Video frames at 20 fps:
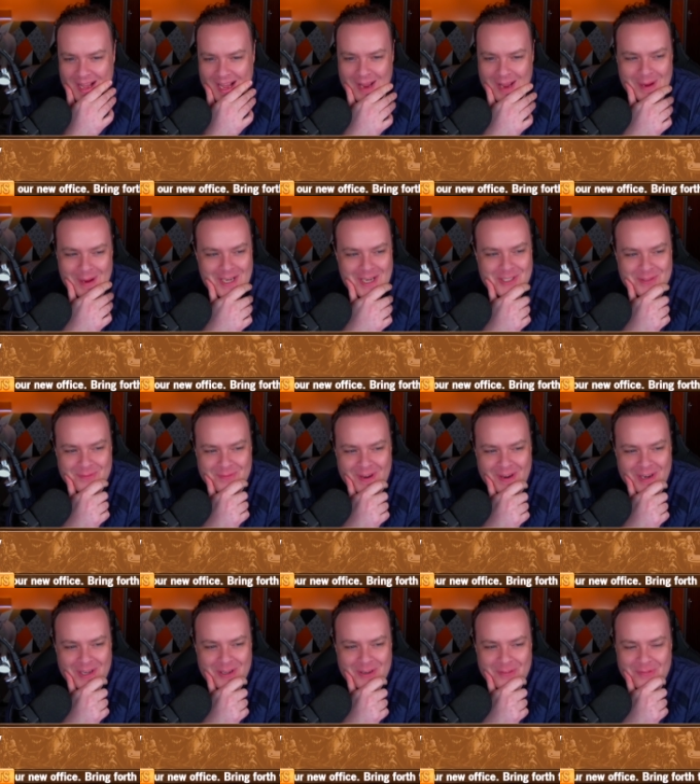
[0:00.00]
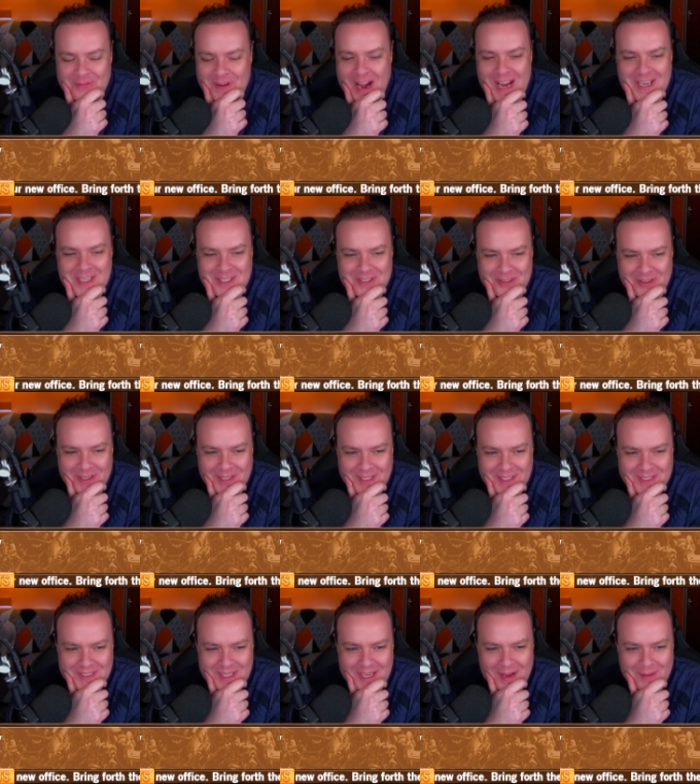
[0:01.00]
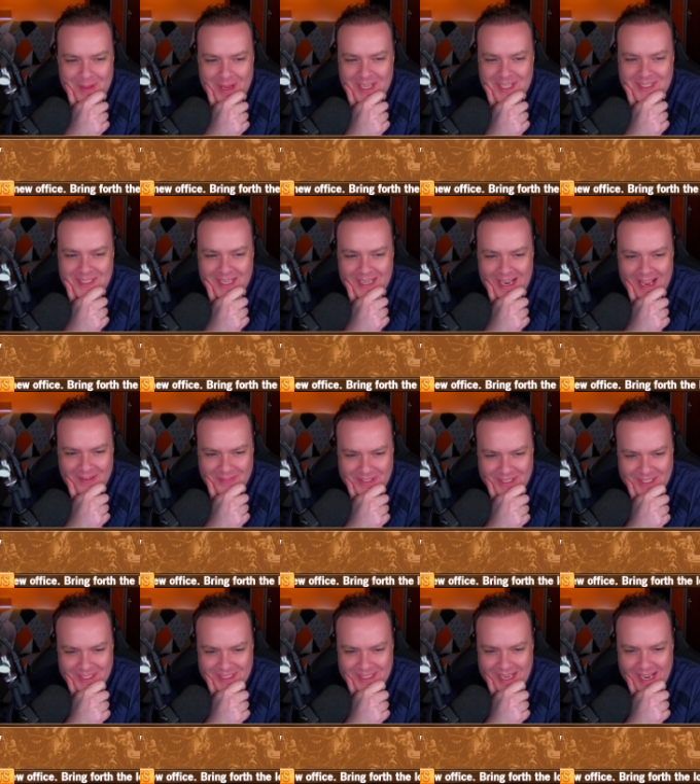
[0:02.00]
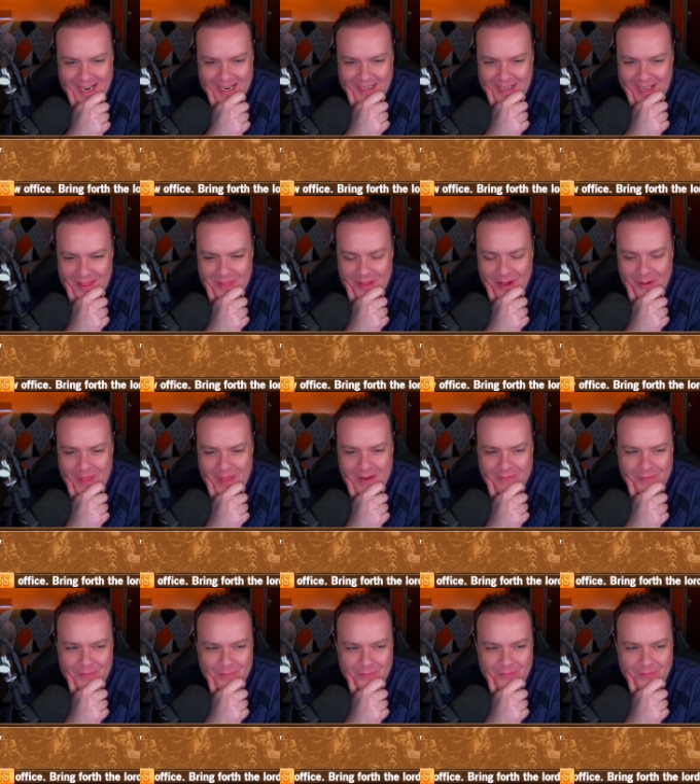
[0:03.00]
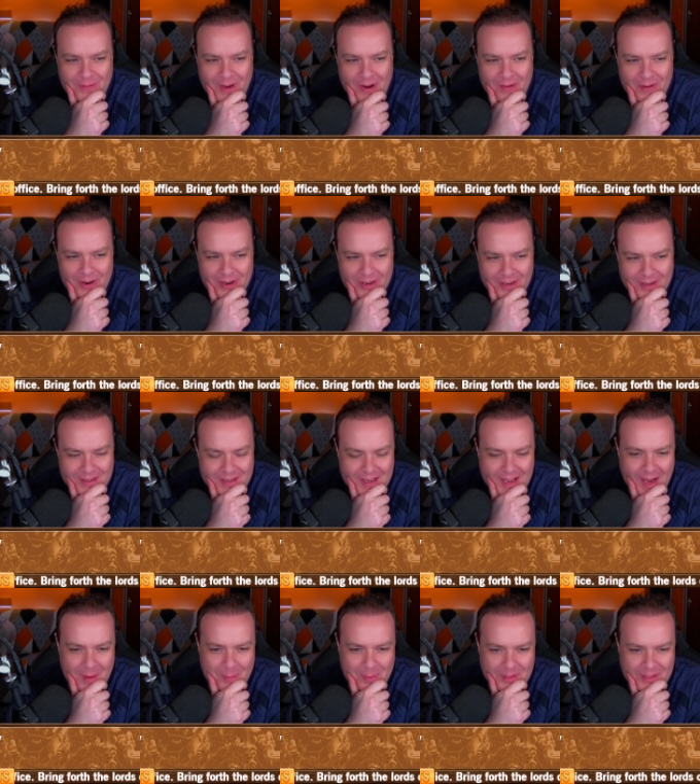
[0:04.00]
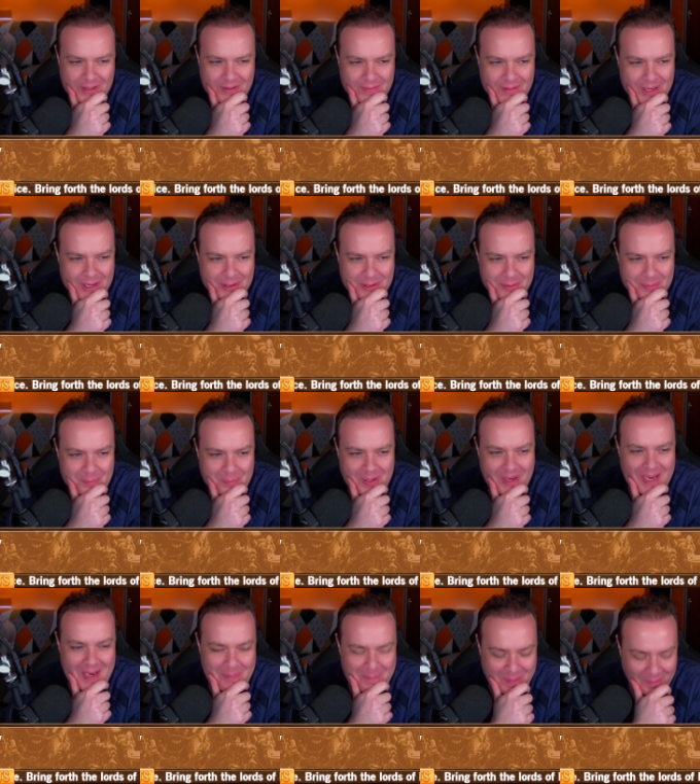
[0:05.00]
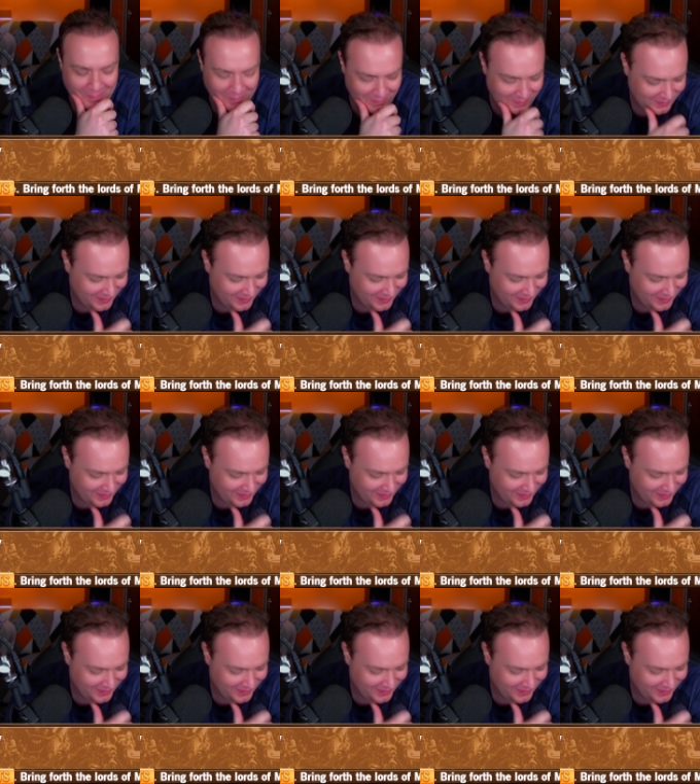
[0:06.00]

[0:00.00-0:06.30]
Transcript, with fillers: I made some very good friends during this time that I still have to this day, and though they're from Florida, I believe they're good people.